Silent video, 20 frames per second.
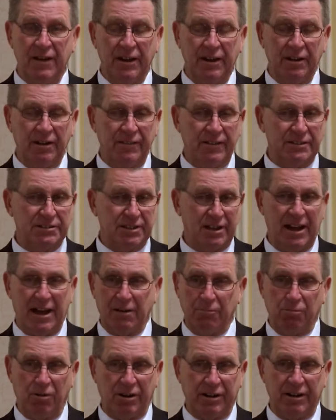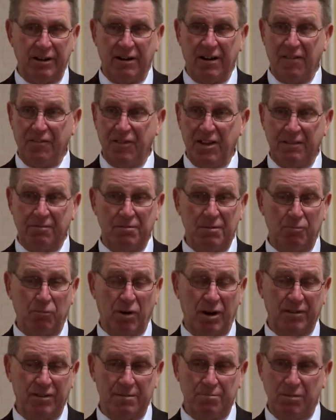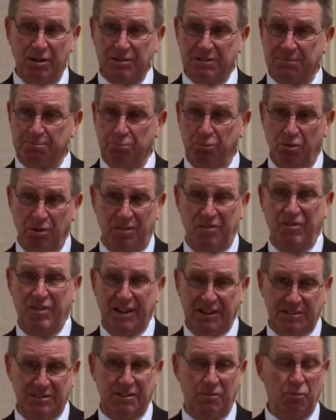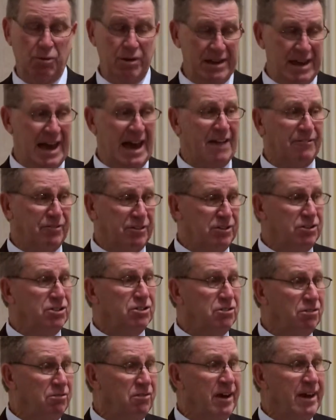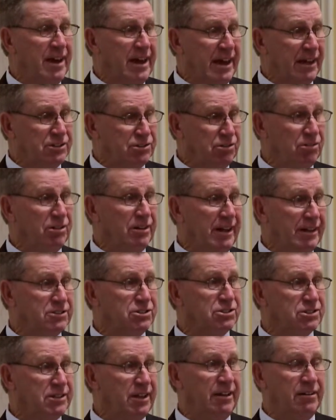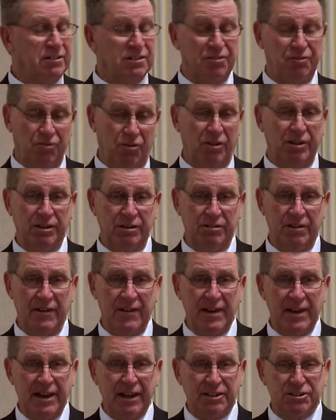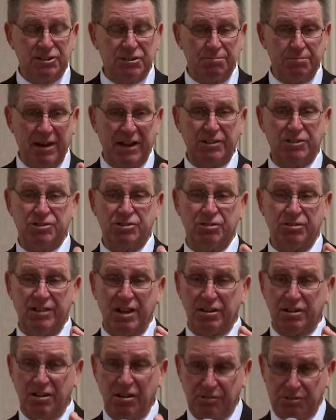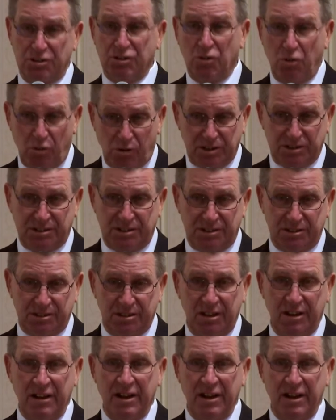You know, there's a lot of work here. I think one of the most important things that we have to do as your legislators for you is to make sure that those courses